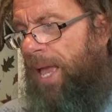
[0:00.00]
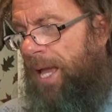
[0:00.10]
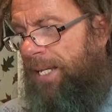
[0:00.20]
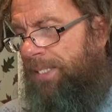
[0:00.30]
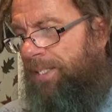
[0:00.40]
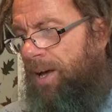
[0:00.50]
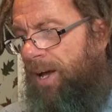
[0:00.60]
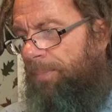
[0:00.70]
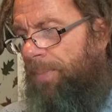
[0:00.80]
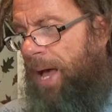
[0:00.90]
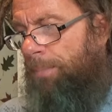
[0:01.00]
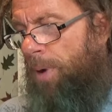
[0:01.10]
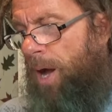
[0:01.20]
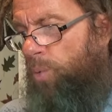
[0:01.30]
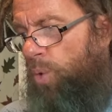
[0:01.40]
anytime at
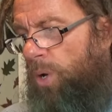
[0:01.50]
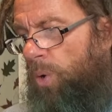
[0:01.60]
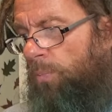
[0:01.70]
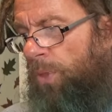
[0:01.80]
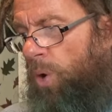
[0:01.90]
my will